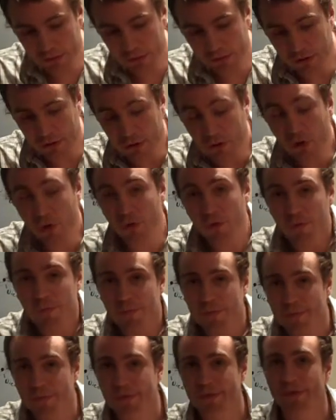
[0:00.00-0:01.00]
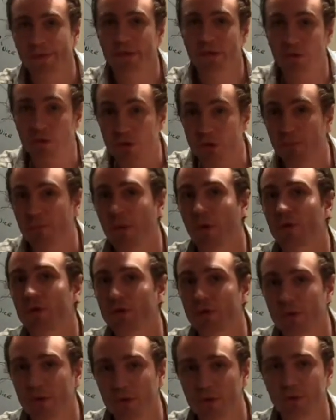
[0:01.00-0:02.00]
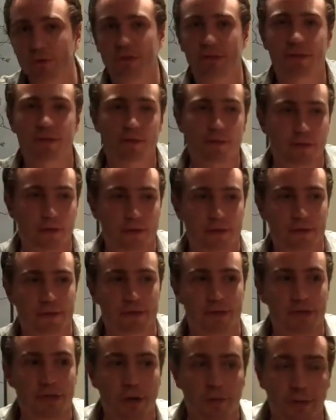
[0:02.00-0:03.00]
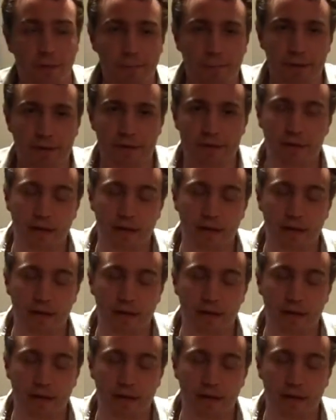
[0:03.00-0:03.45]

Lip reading: The term you're supposed to use is cherry pits.